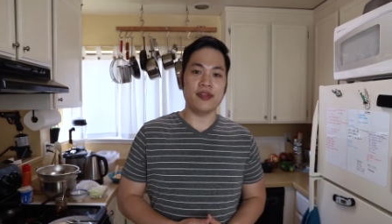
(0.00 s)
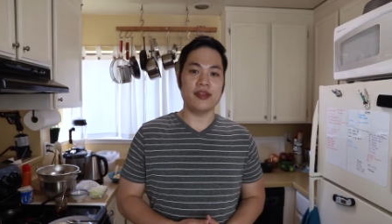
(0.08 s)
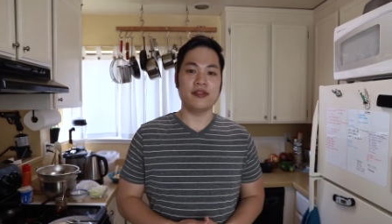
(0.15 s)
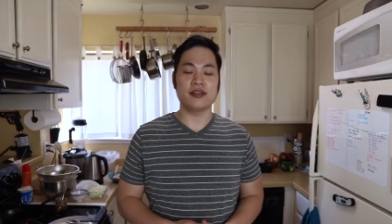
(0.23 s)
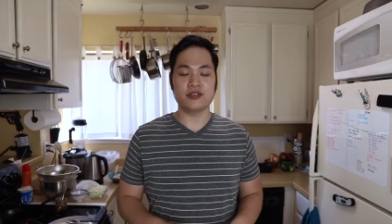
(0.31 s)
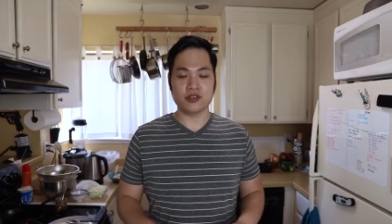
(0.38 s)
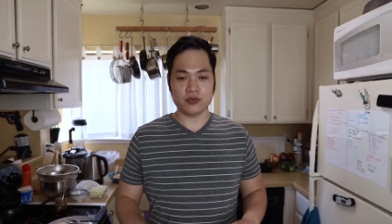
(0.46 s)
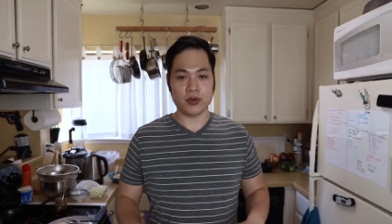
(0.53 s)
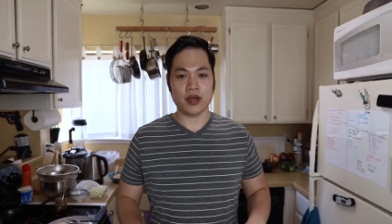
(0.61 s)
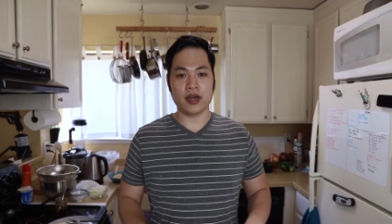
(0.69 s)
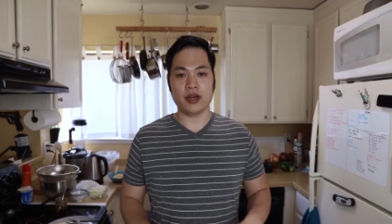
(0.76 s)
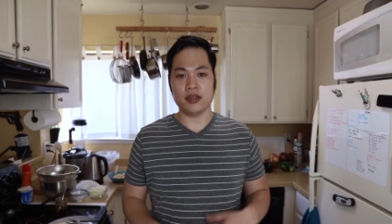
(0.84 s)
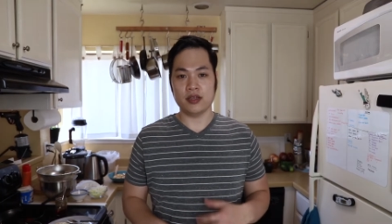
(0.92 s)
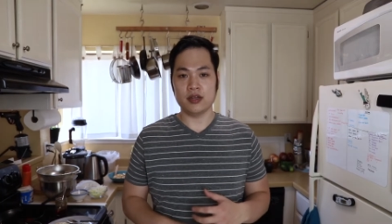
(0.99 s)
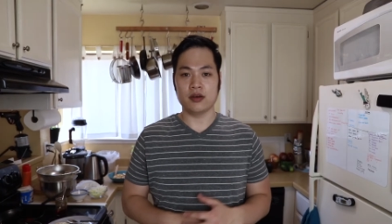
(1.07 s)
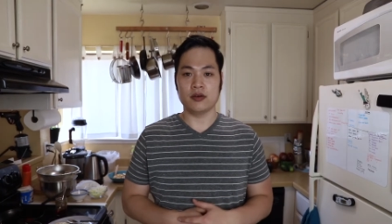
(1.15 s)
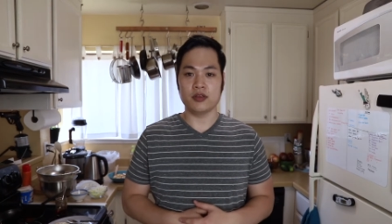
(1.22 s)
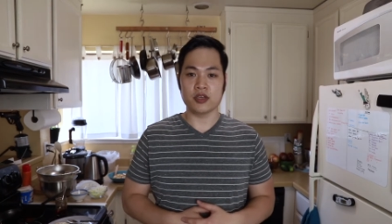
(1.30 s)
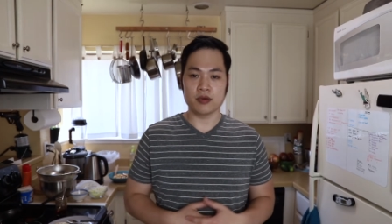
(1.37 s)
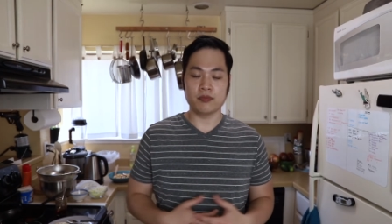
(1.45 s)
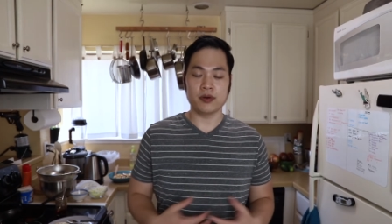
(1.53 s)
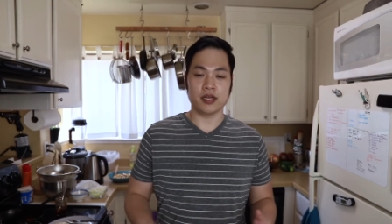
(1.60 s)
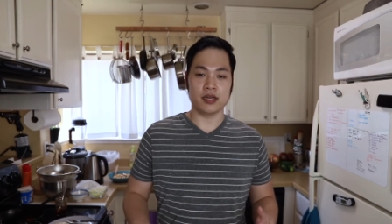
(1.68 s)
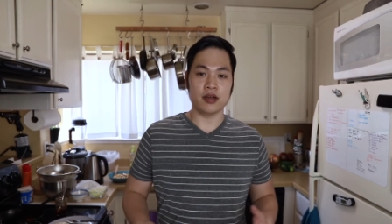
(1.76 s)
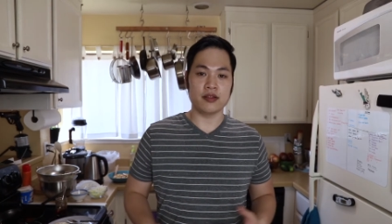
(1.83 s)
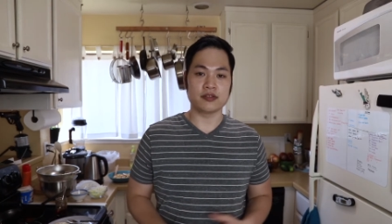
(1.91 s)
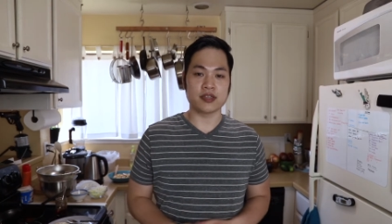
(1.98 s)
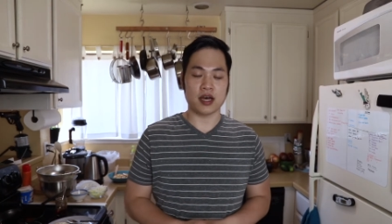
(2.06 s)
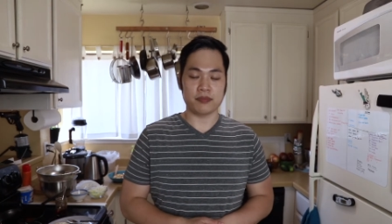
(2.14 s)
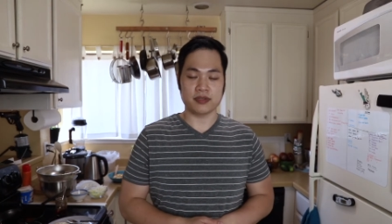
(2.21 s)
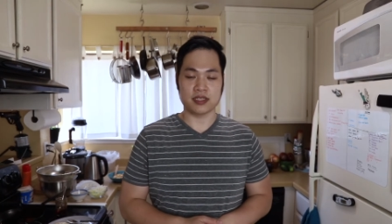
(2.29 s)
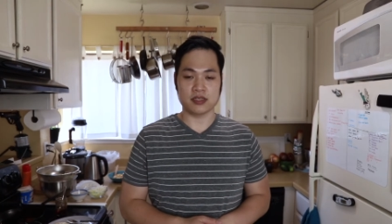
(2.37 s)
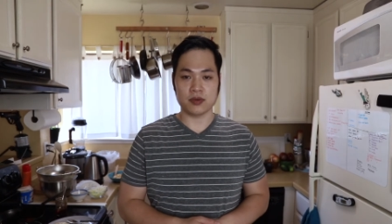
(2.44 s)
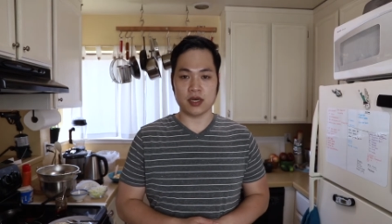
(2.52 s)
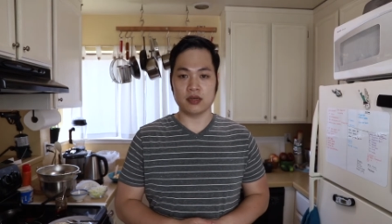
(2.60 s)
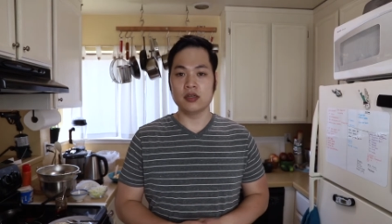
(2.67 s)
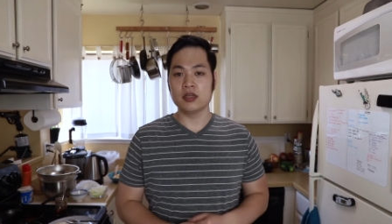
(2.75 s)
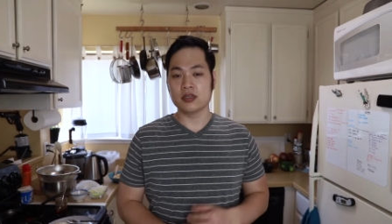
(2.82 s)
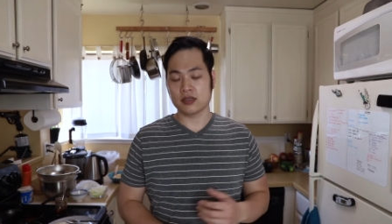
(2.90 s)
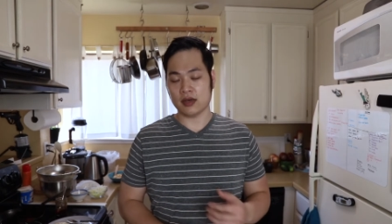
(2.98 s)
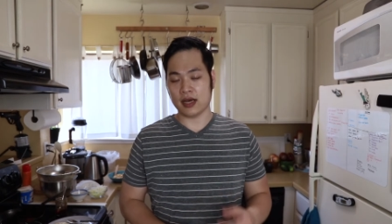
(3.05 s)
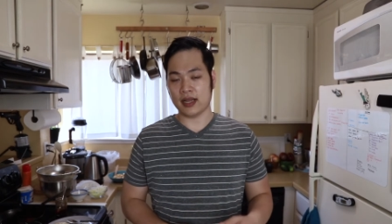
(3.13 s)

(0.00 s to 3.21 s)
then this is where, you know, you can put in other toppings as well. So I